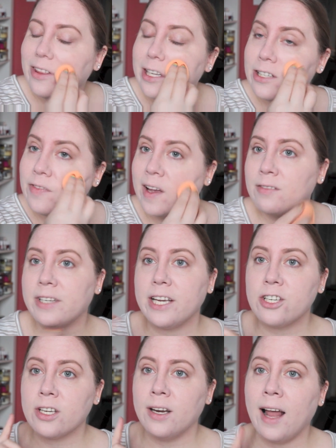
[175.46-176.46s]
This
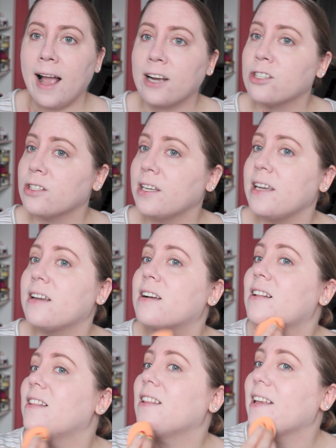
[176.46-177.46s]
foundation actually
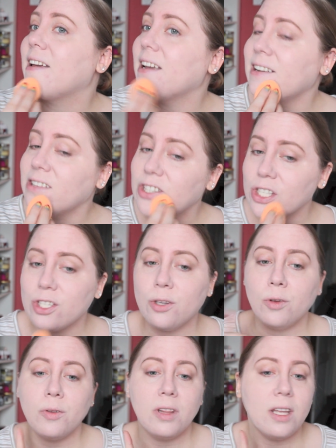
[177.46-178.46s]
clings
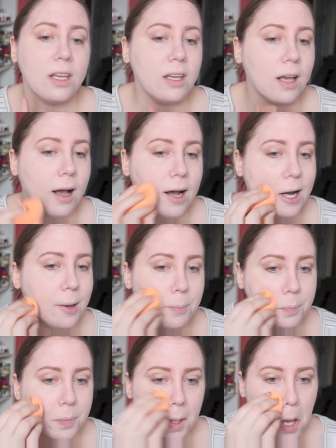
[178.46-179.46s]
to the
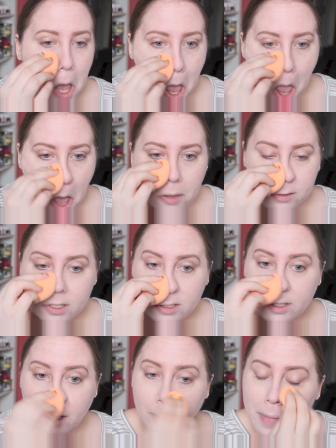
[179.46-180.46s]
um,
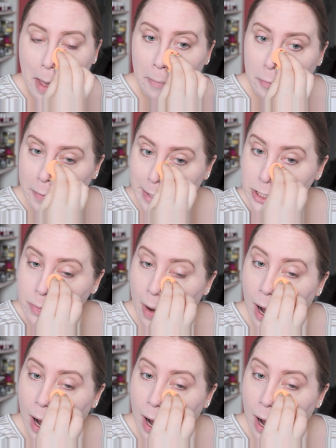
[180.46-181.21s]
to the that face